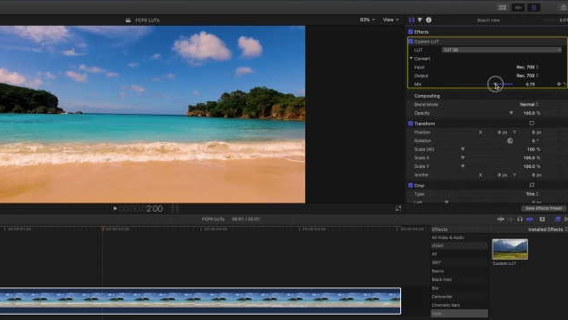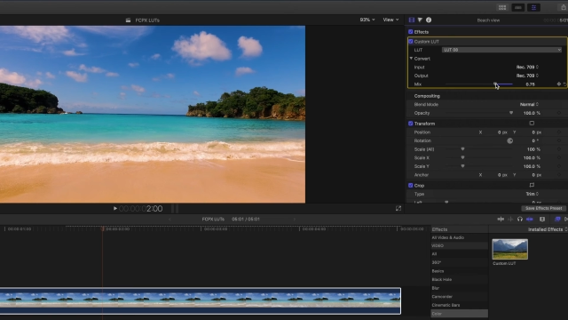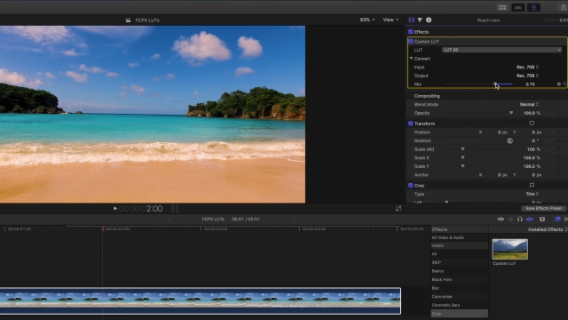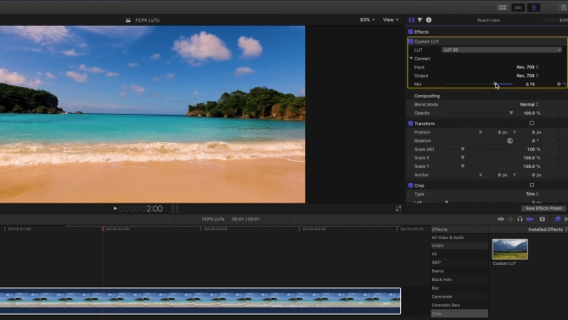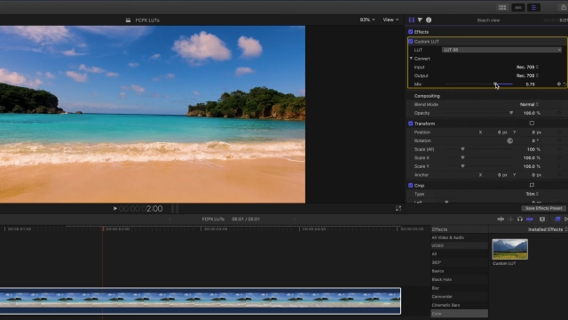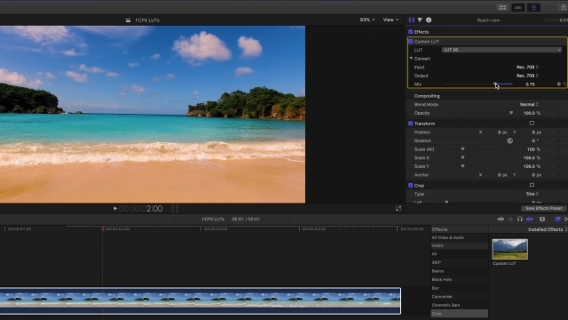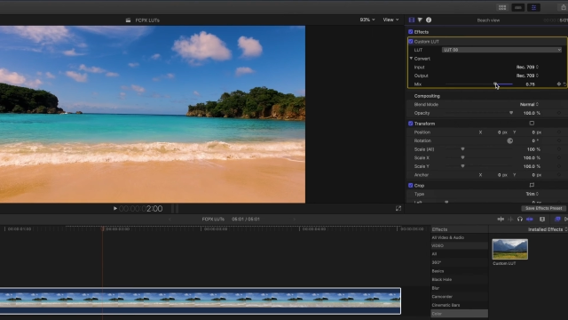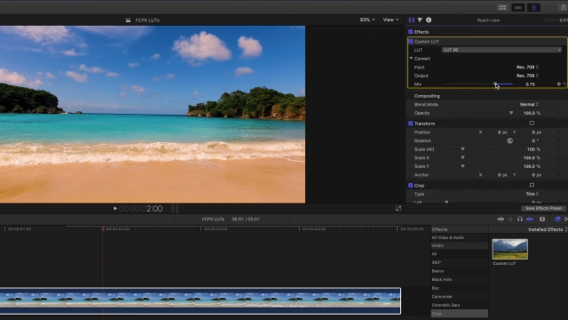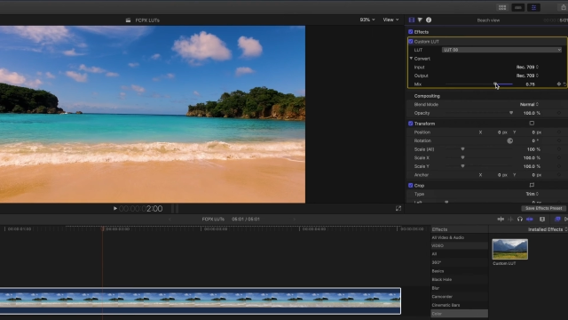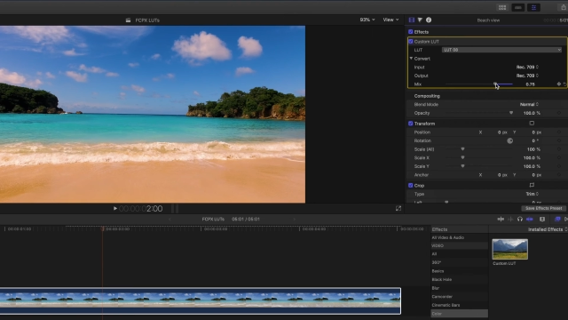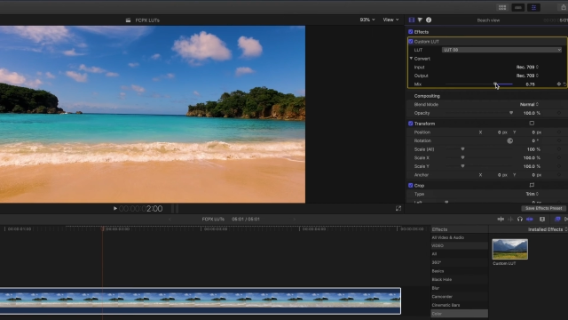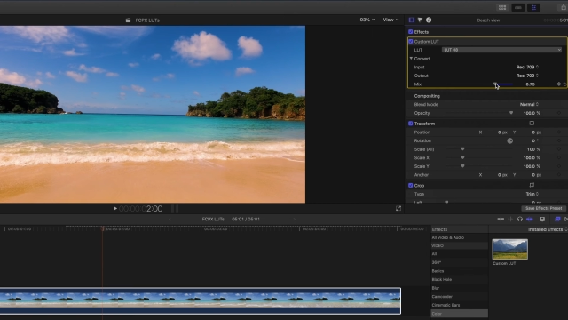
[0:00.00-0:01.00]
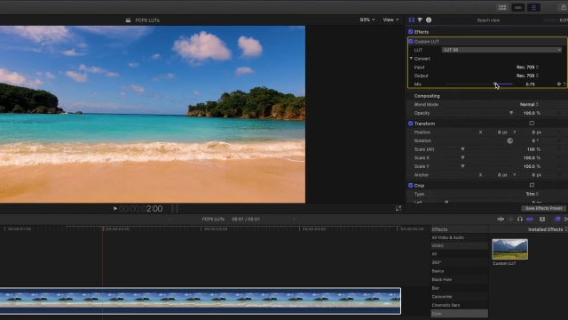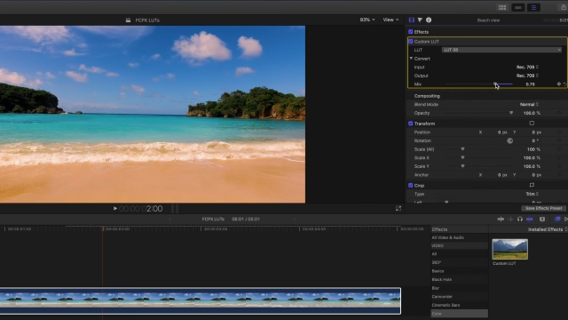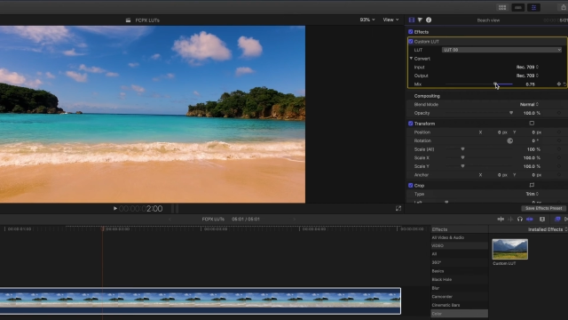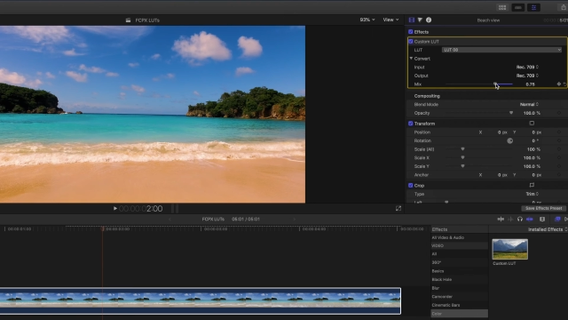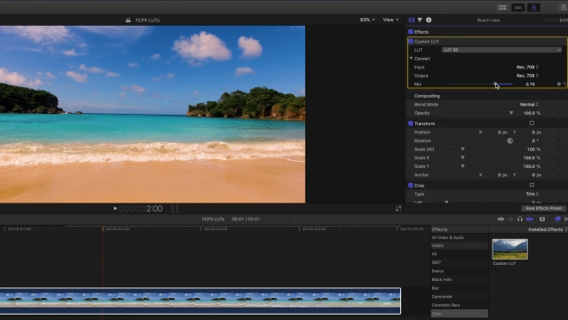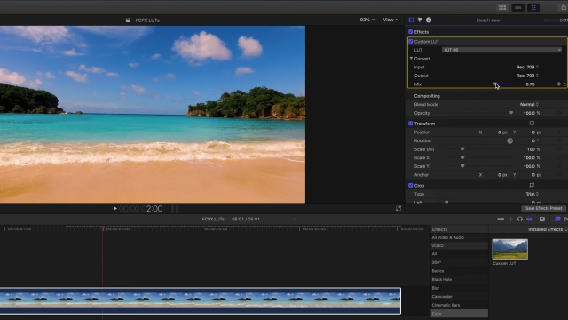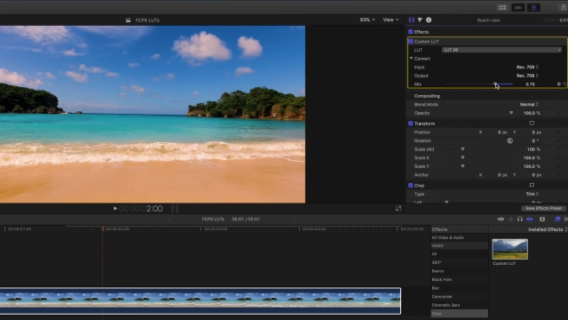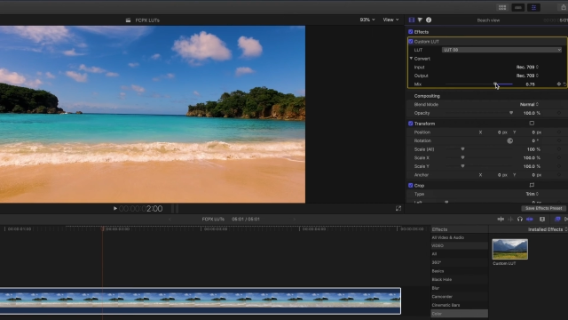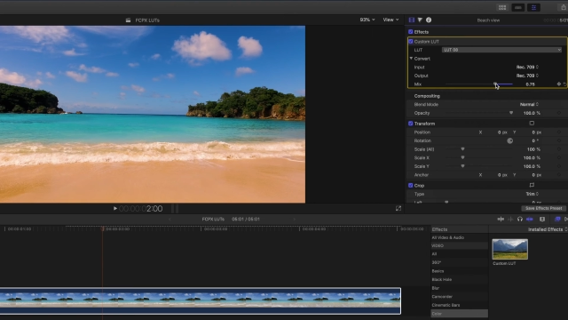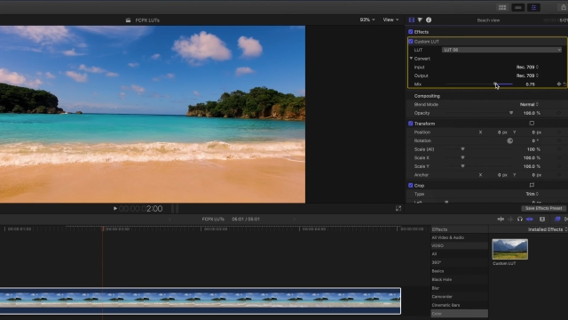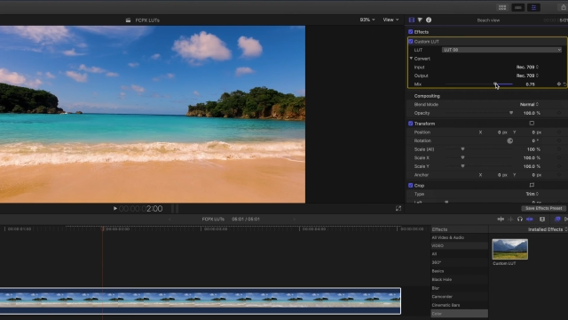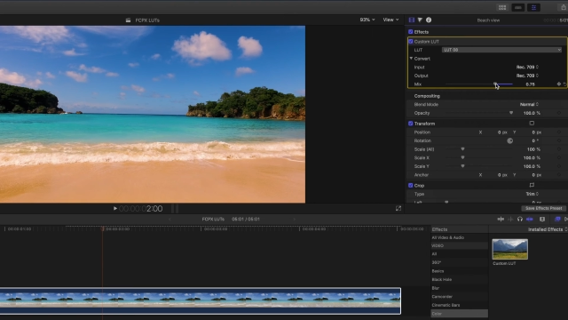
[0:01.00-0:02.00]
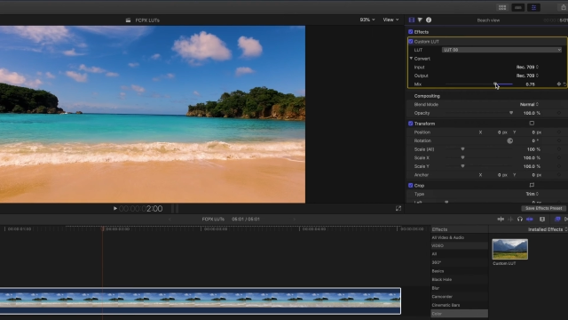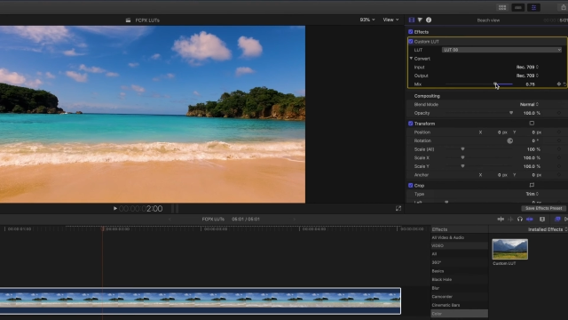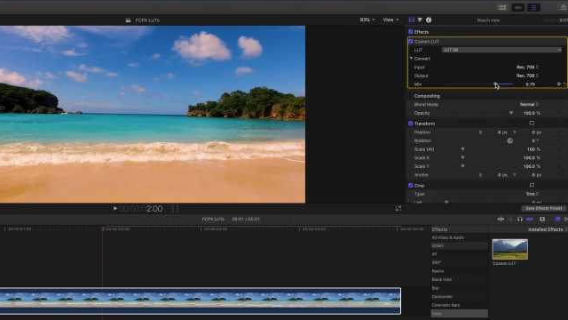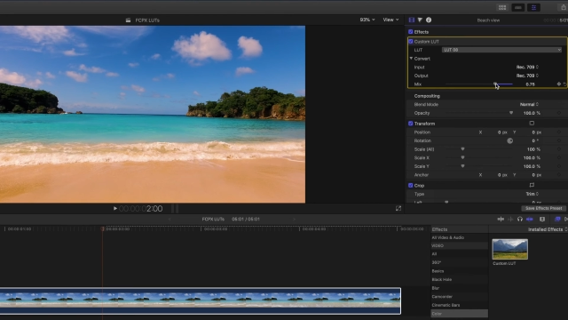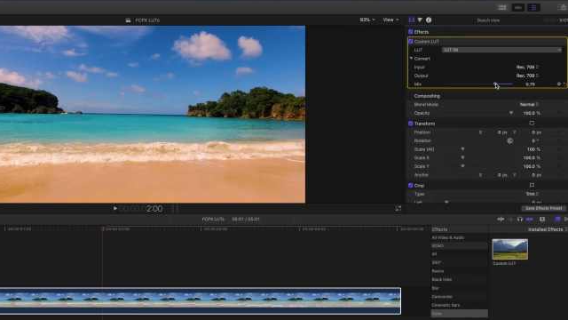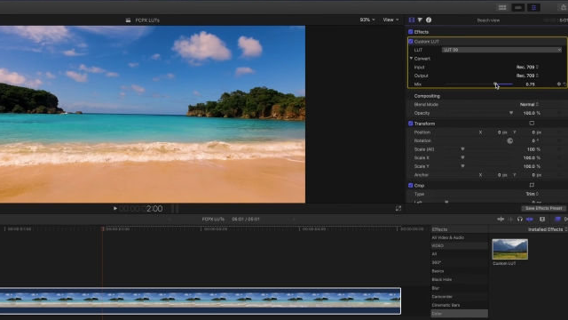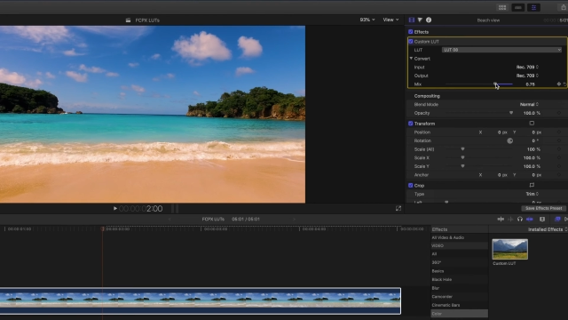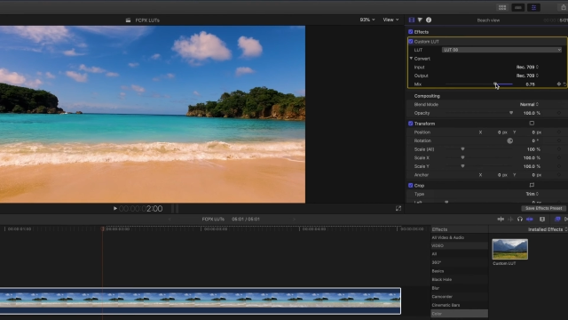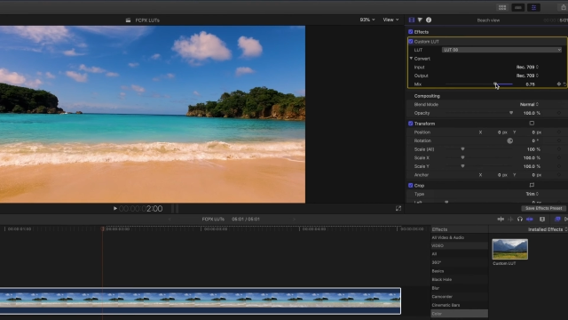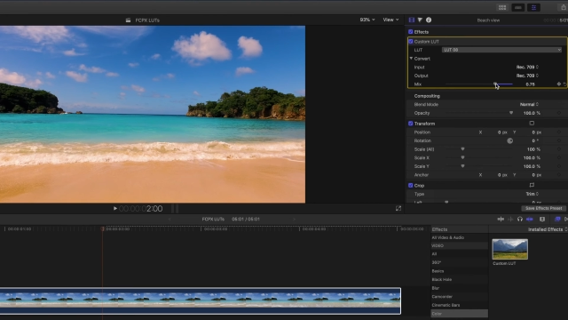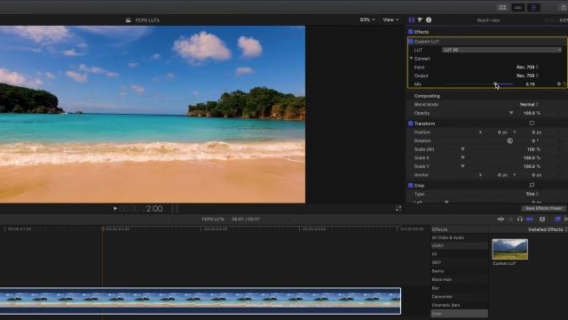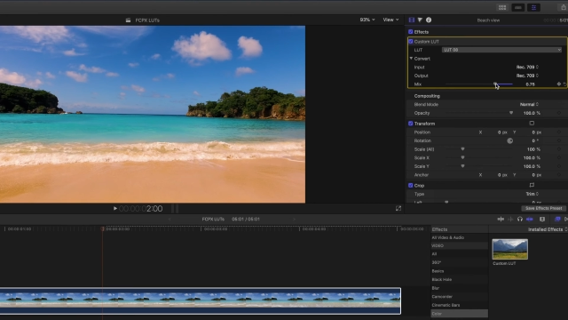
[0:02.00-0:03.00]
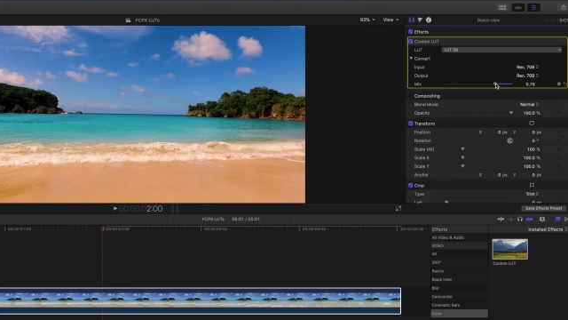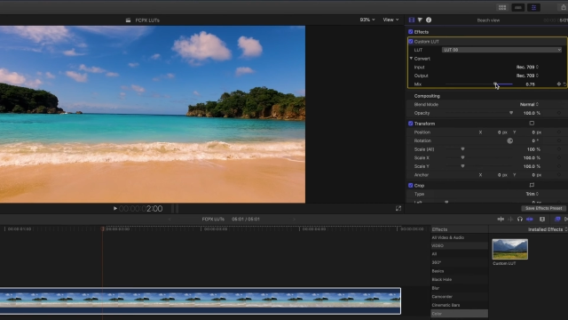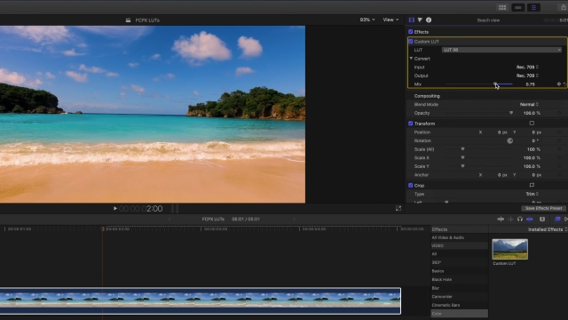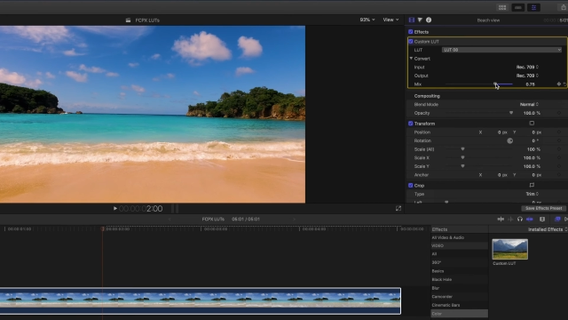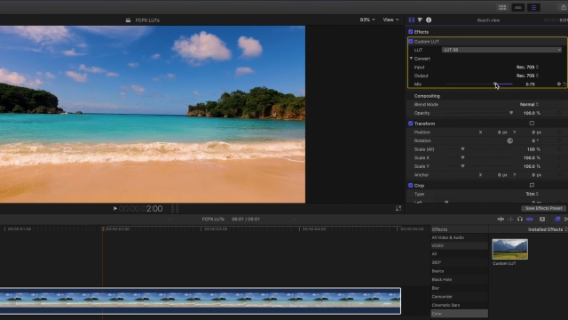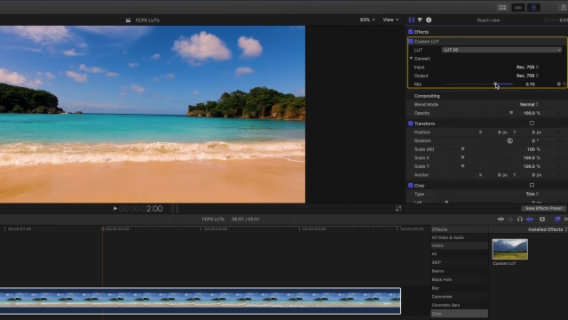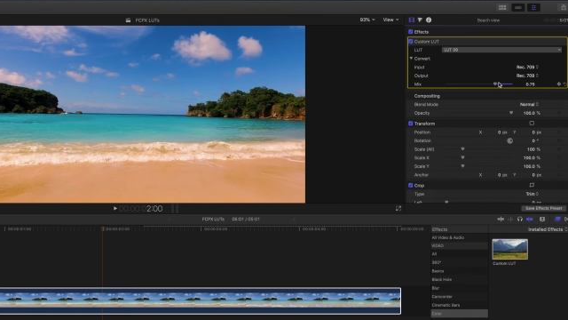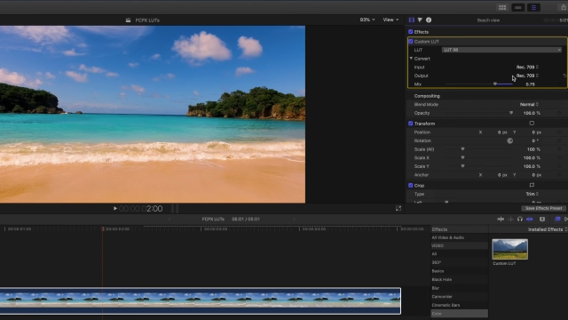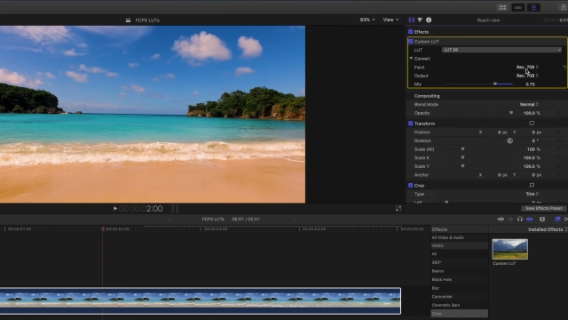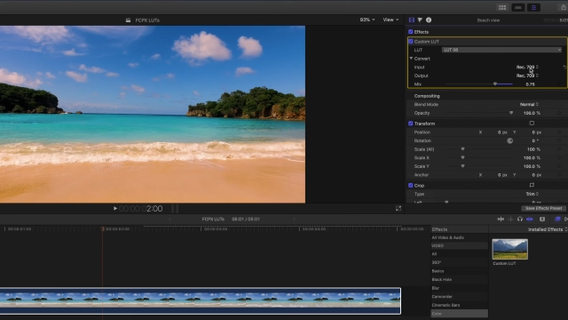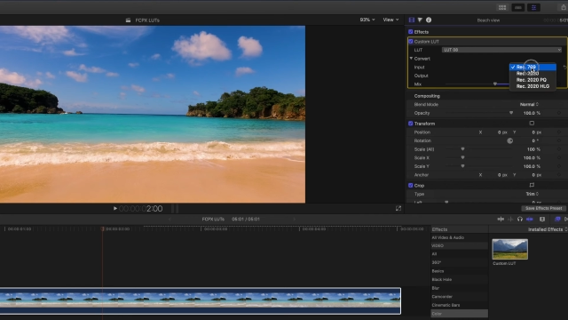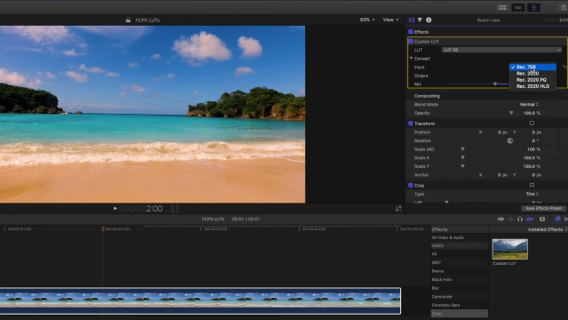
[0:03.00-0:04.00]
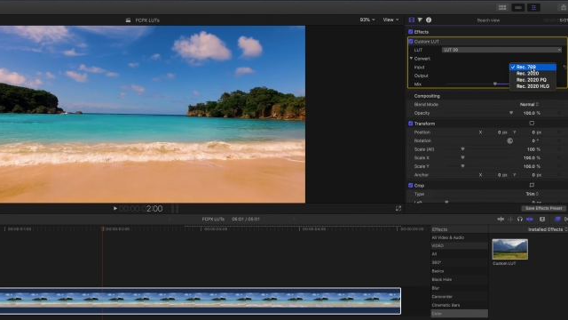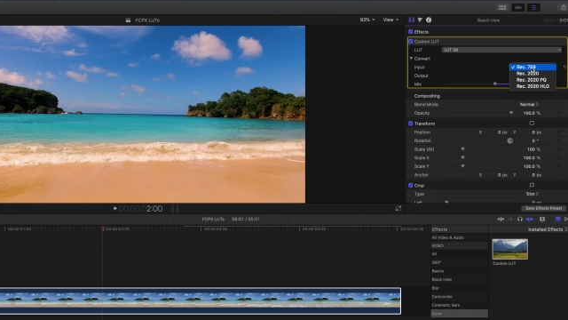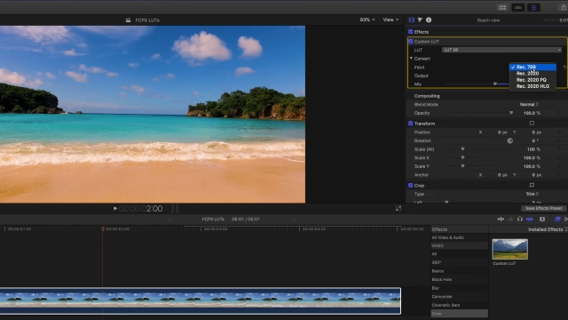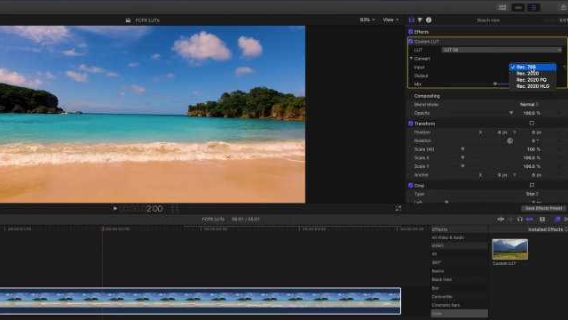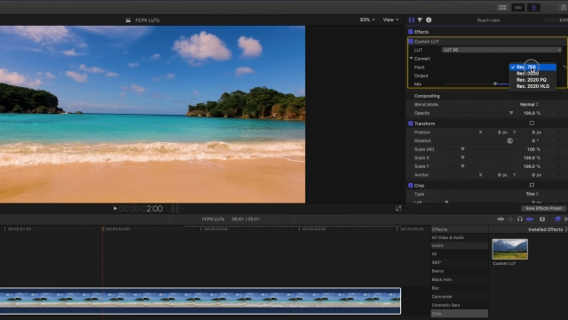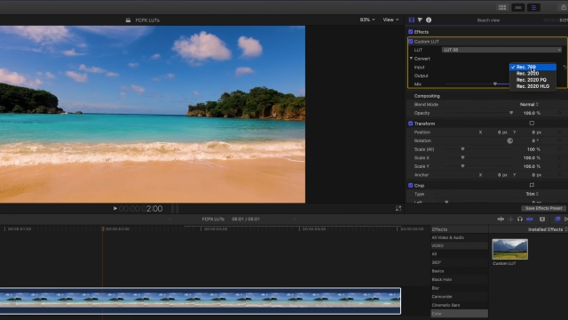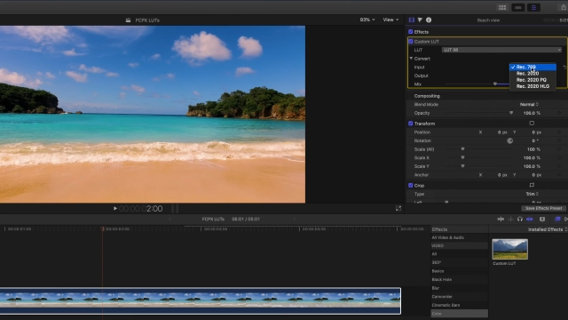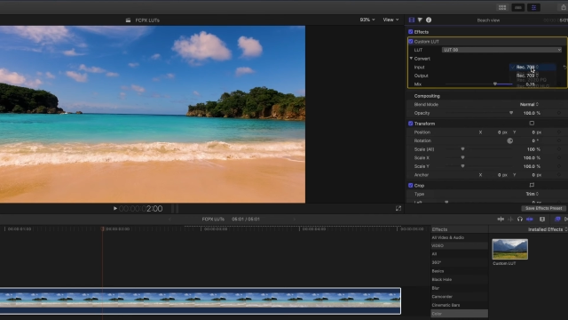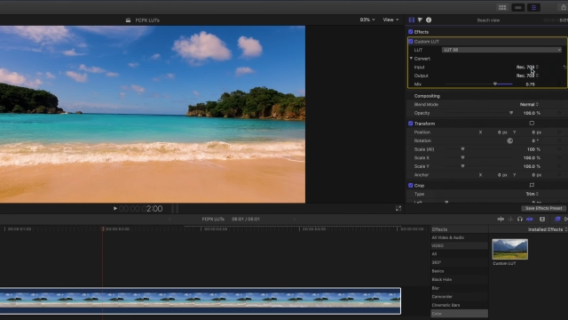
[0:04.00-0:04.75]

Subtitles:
[unreadable: no face in view]